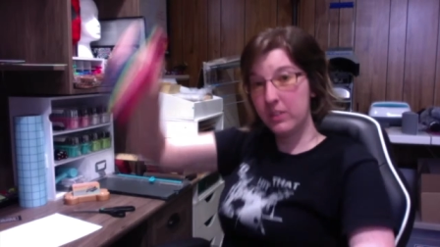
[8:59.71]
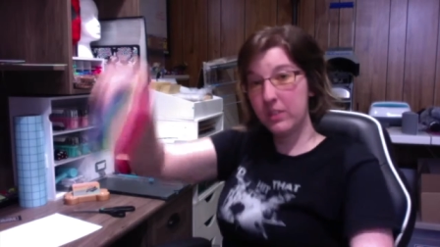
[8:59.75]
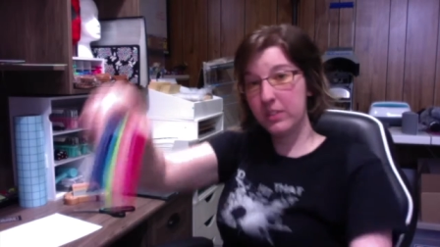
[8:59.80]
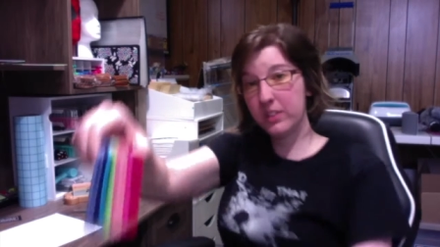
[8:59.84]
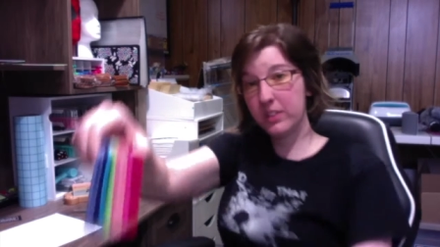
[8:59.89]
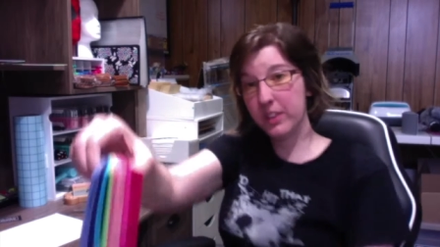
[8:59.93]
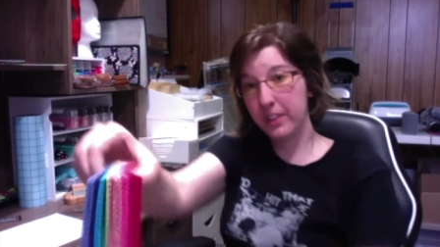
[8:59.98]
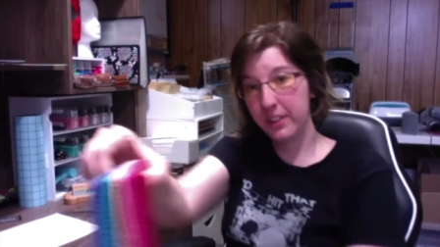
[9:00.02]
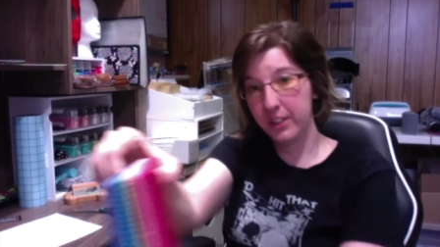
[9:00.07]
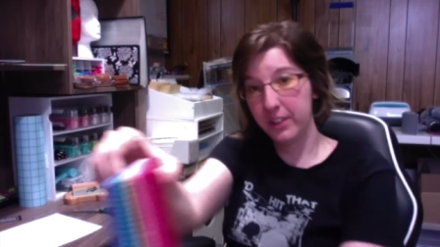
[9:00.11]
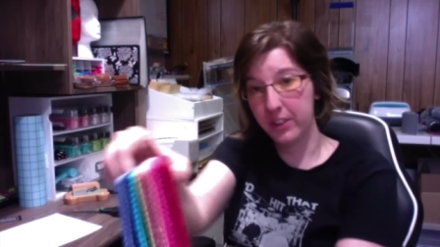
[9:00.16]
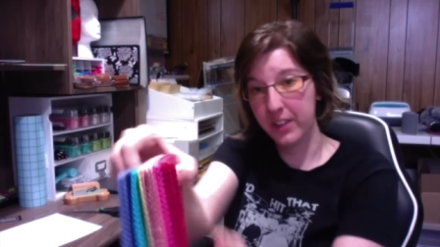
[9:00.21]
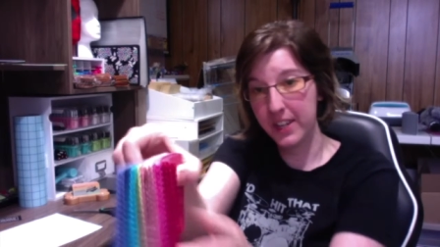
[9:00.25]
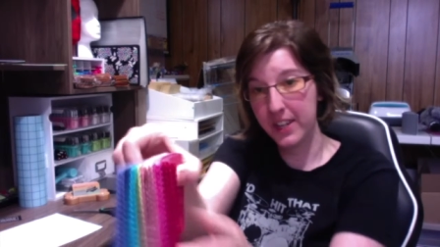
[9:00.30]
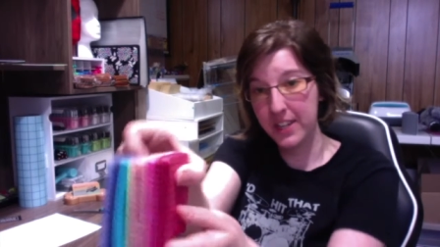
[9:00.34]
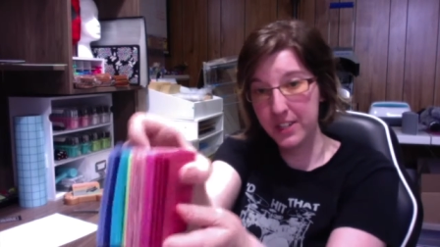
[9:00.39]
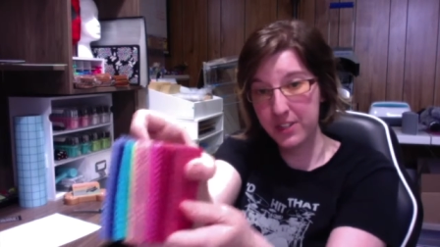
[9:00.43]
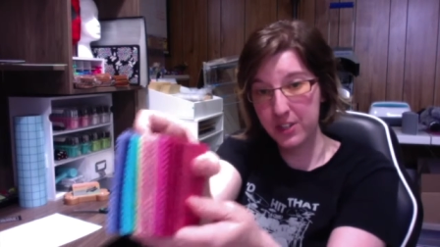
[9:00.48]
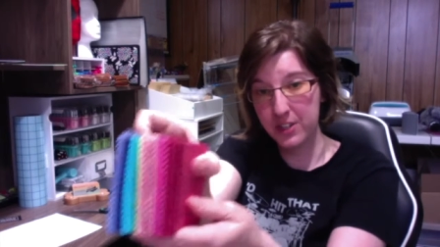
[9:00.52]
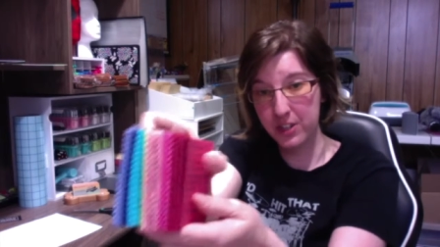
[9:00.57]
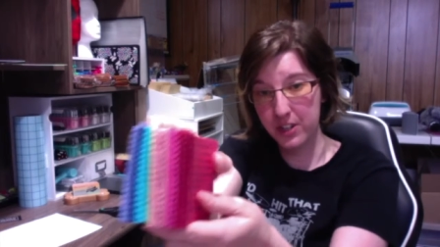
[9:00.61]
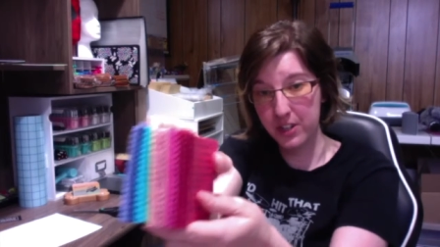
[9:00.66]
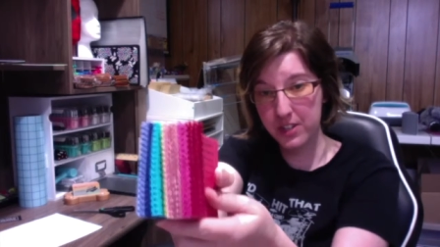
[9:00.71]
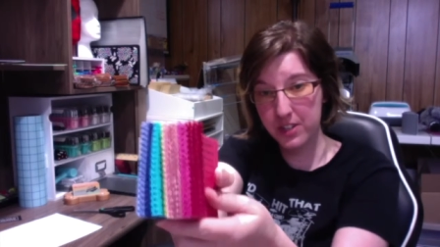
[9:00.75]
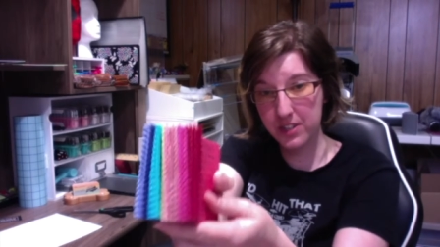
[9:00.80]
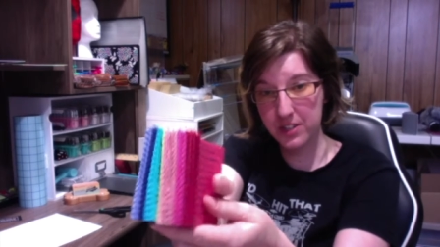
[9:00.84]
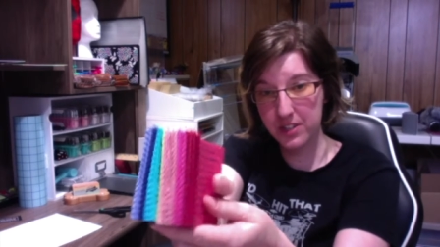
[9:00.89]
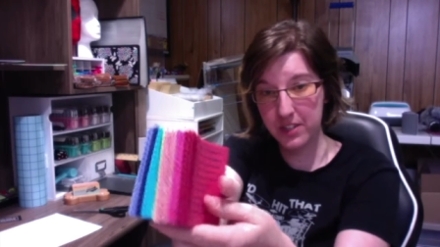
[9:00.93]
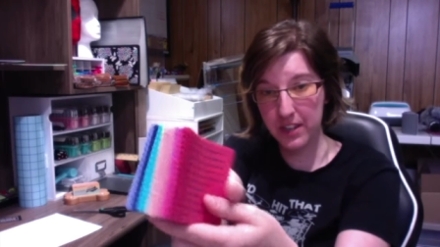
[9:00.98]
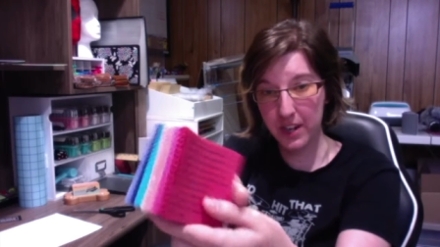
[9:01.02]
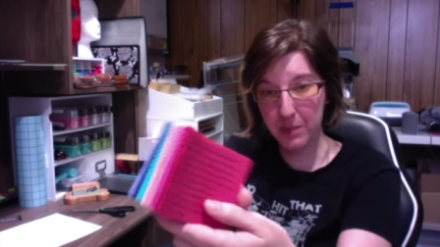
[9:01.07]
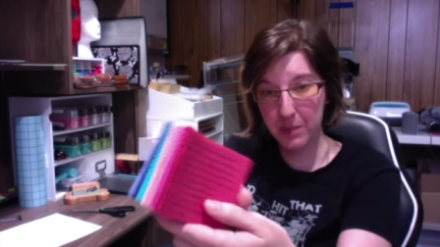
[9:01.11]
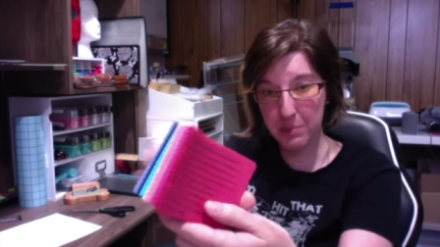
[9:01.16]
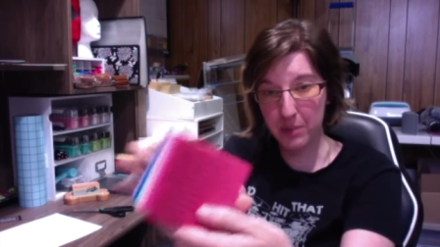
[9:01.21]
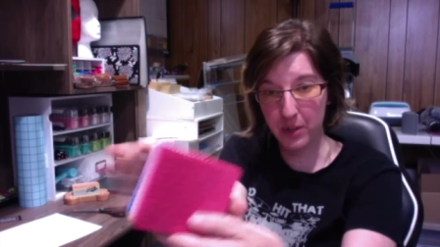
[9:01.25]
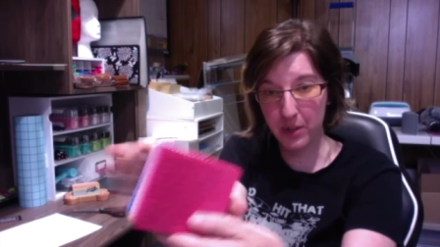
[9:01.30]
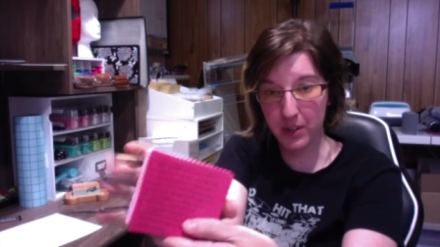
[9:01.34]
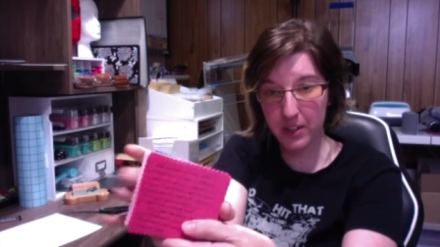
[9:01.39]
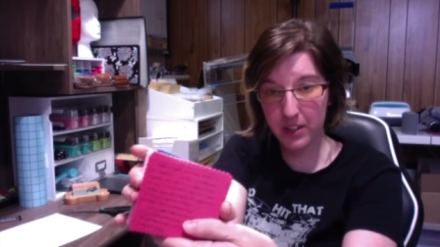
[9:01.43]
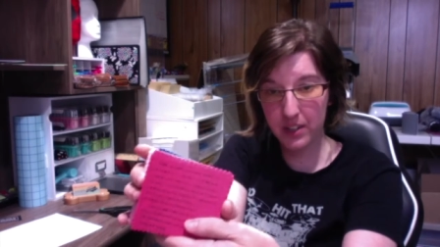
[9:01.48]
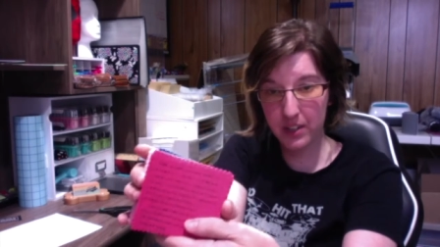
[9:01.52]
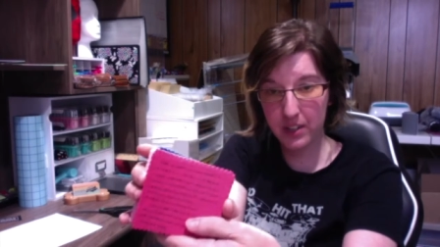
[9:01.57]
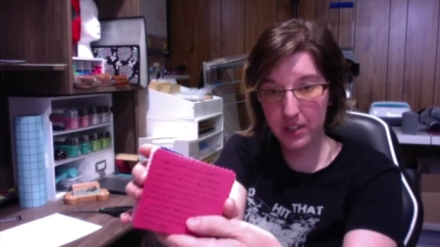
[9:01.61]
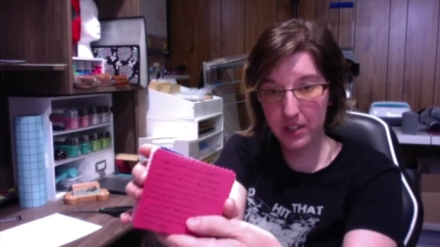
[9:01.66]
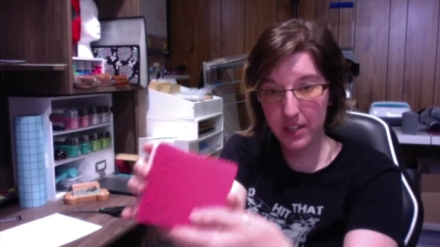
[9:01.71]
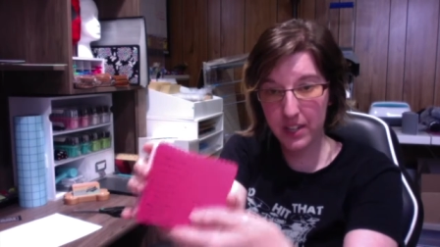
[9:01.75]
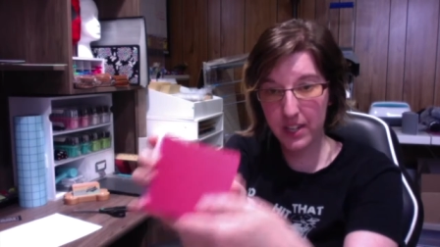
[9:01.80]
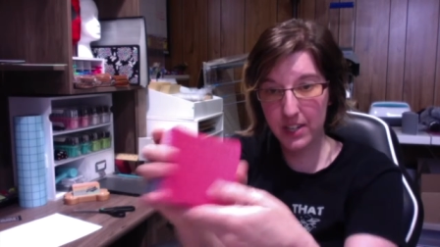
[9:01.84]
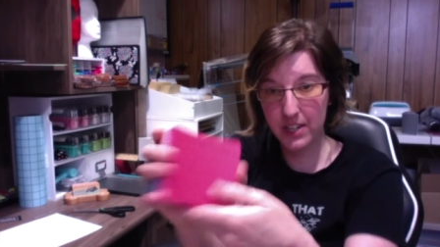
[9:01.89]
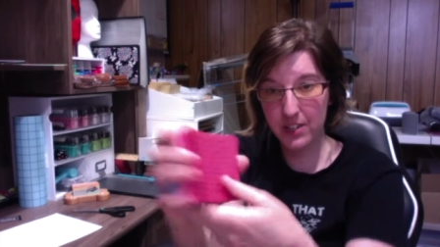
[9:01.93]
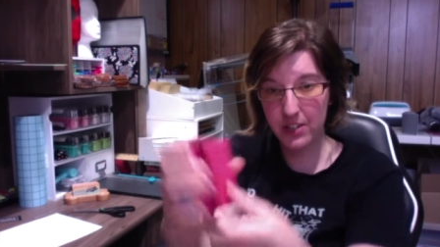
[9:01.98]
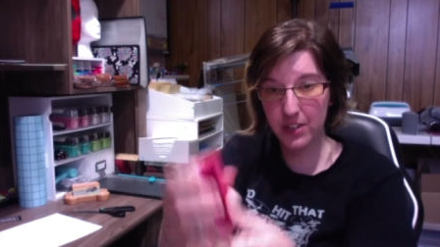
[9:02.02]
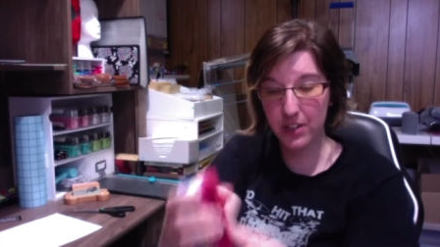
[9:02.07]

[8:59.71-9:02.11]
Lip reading: the little inserts that I put into